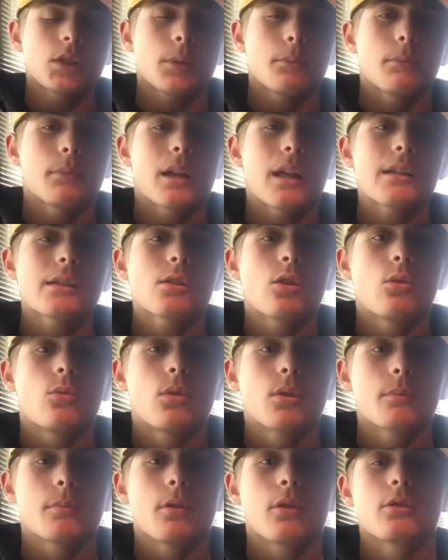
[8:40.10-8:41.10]
but I saw
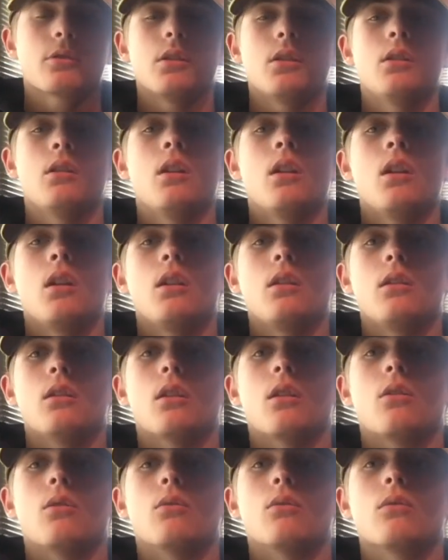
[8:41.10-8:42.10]
one person, you
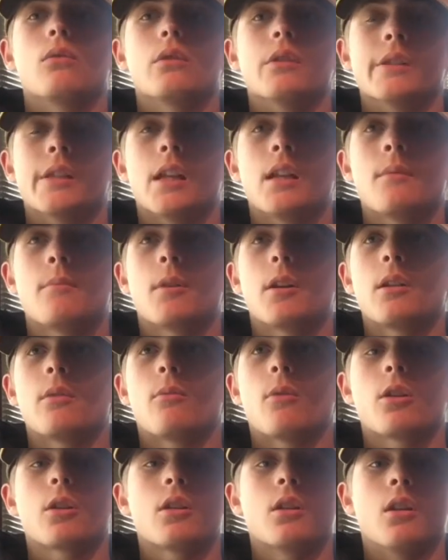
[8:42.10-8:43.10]
know, does anybody
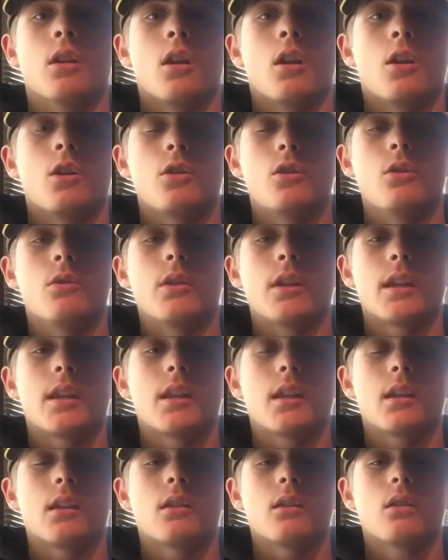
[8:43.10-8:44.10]
want to do
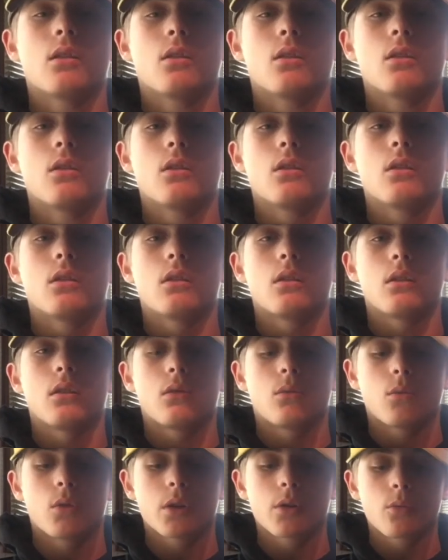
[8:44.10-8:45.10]
anything,
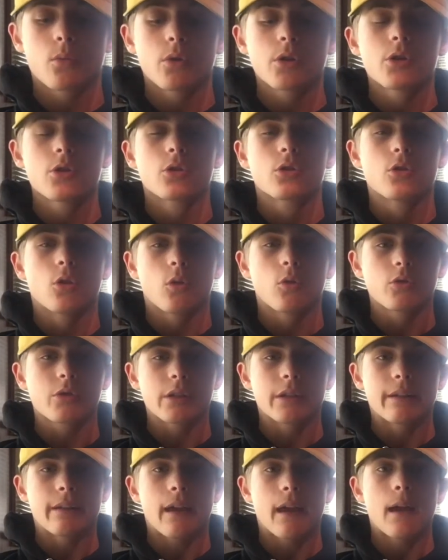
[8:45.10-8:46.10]
what are your goals
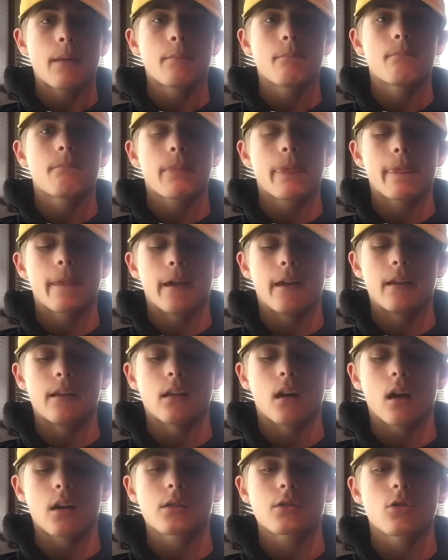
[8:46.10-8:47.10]
in CAP? And
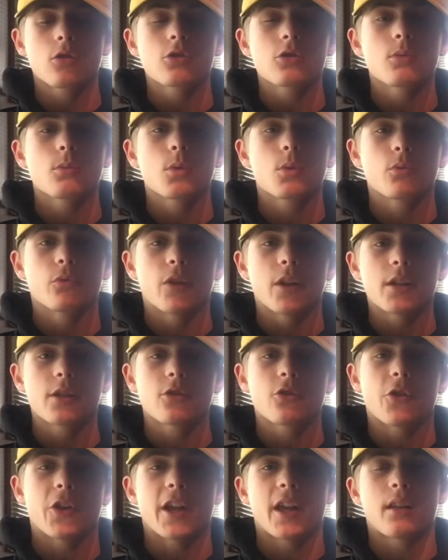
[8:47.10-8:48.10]
I saw someone raise
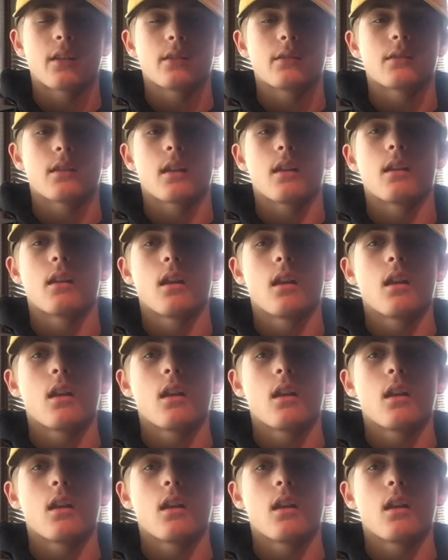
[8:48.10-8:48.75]
their hand that said,